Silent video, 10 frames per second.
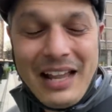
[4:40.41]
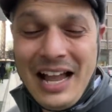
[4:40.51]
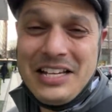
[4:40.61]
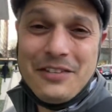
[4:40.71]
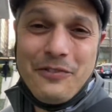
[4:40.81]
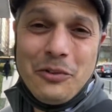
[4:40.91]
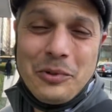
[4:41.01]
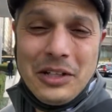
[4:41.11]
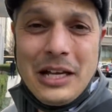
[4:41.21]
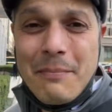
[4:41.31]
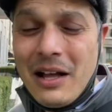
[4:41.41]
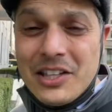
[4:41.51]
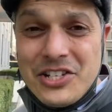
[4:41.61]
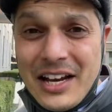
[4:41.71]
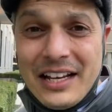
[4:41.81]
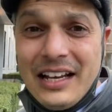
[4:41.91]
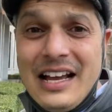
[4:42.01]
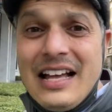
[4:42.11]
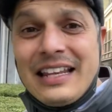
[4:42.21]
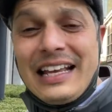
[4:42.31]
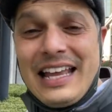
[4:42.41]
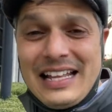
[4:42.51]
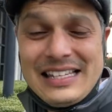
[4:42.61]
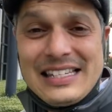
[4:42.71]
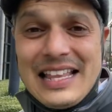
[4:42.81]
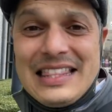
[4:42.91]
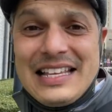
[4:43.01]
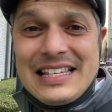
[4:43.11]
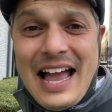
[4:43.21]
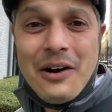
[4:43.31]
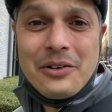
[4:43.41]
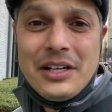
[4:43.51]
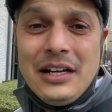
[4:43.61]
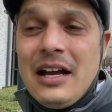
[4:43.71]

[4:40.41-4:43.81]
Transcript: I just feel really apologetic that I can't send these out.